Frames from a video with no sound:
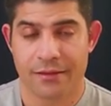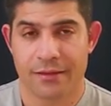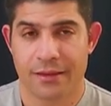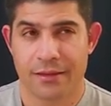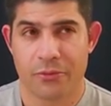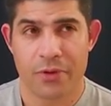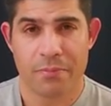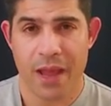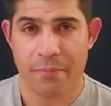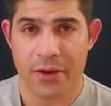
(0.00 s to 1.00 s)
and
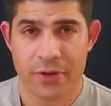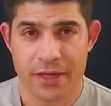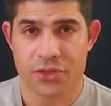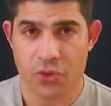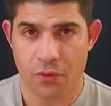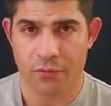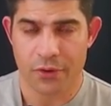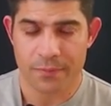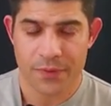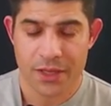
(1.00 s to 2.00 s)
the rebuy period
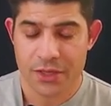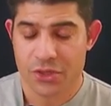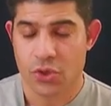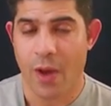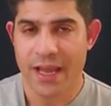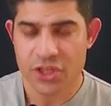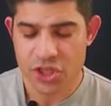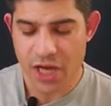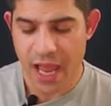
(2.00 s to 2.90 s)
is over. So